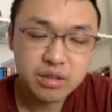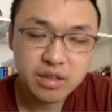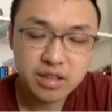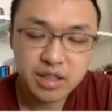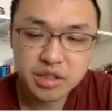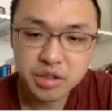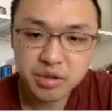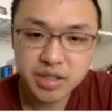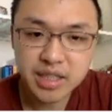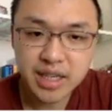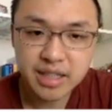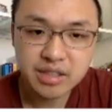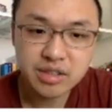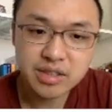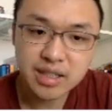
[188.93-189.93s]
literary
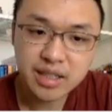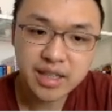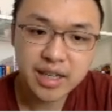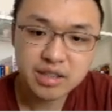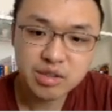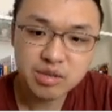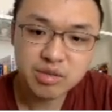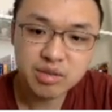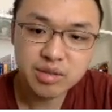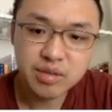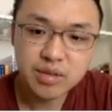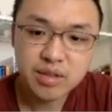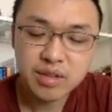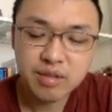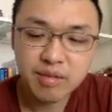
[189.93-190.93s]
text you study at school,
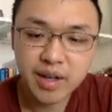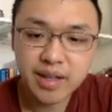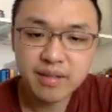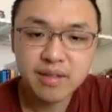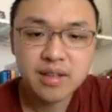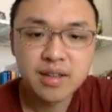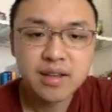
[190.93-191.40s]
right?